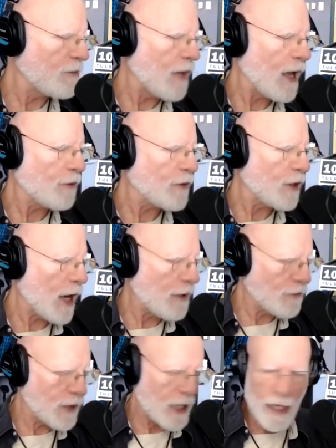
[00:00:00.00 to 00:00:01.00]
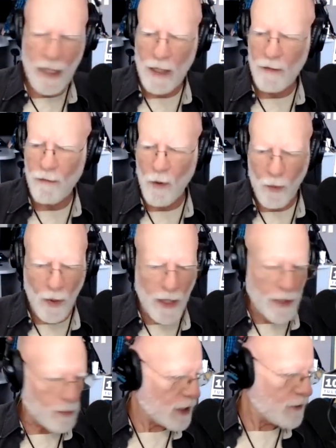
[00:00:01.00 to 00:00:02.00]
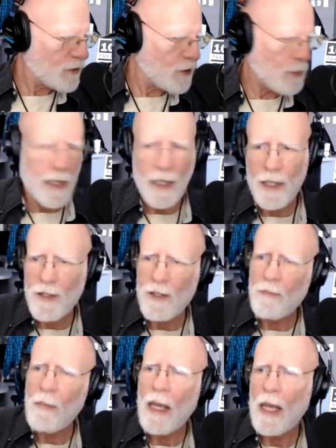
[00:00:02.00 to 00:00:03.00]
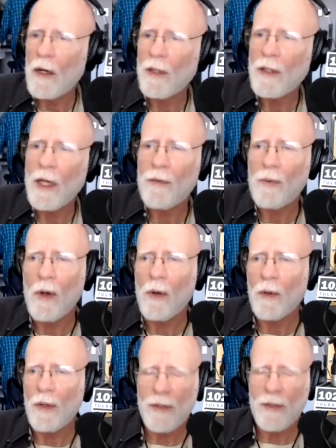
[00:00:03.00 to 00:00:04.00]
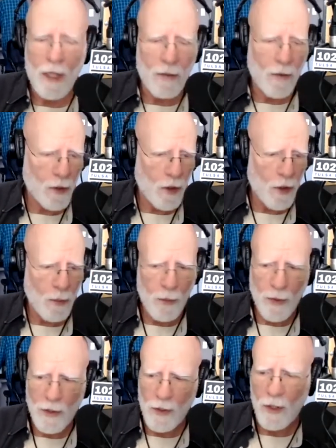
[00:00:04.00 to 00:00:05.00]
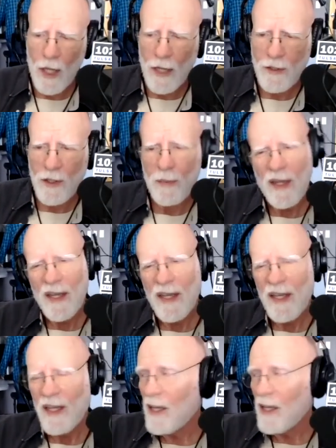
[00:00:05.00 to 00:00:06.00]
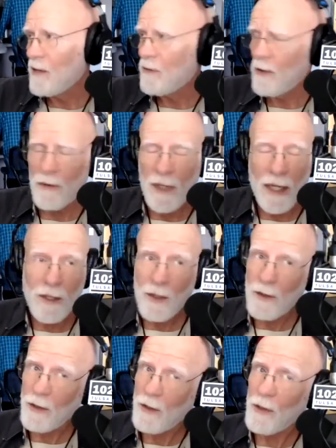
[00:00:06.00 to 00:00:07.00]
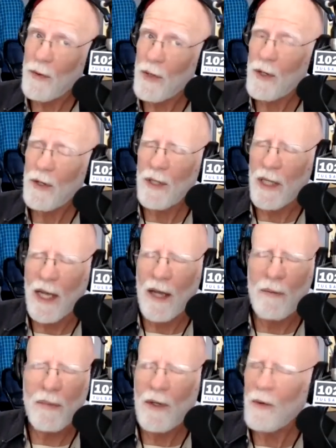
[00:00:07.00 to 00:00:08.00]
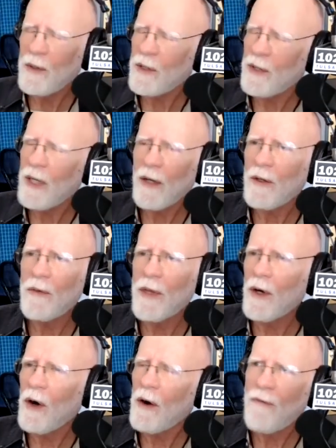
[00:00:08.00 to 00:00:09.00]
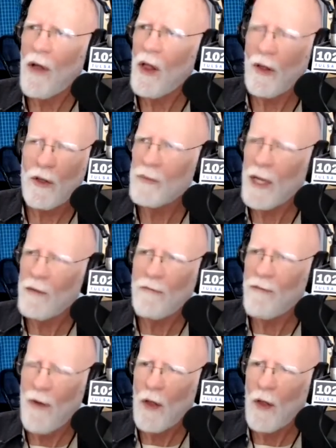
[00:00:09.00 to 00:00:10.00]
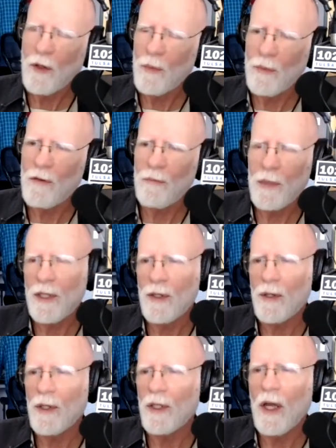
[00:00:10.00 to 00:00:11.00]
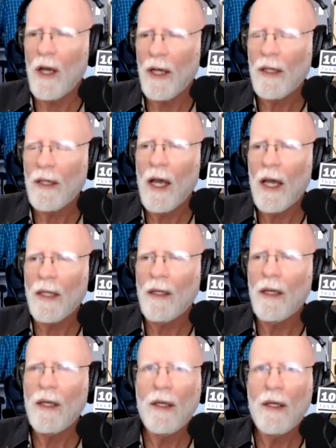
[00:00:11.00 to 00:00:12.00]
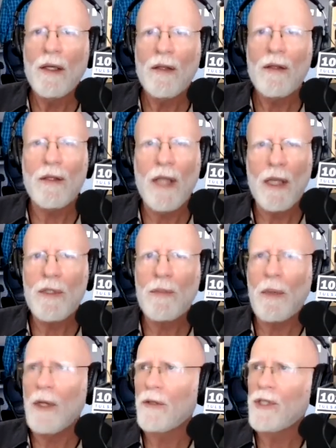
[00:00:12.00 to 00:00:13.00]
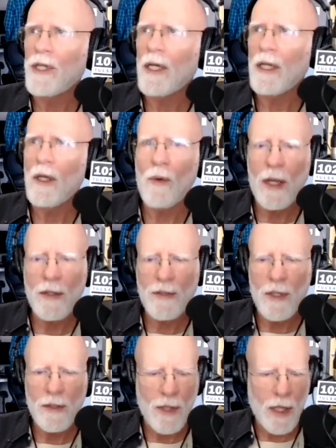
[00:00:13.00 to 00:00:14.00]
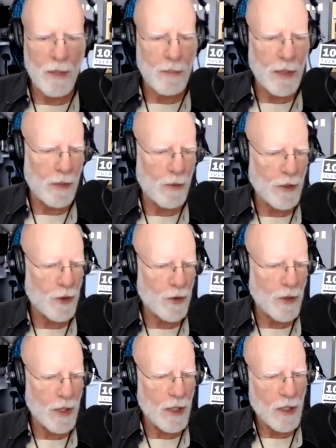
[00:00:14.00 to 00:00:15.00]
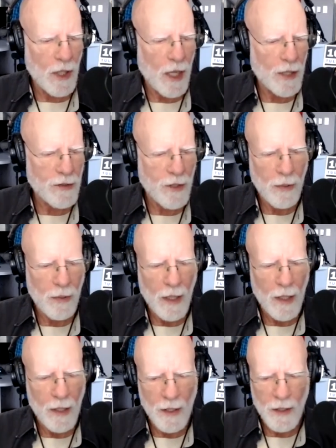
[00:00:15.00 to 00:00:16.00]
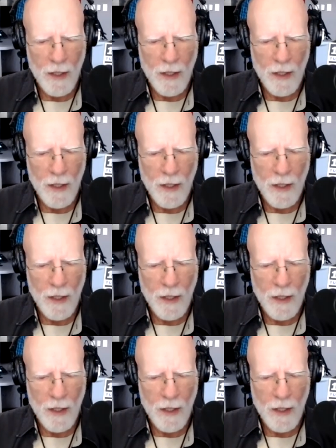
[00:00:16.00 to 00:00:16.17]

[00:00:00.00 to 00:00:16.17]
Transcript: out there advocating for what he believes to be an innocent man on death row in the state of Oklahoma, Richard Glossip. If you'd like to do the Googling, I'm going to tell you there are volumes and volumes of material online. The name spelled Glossip, Richard Glossip, and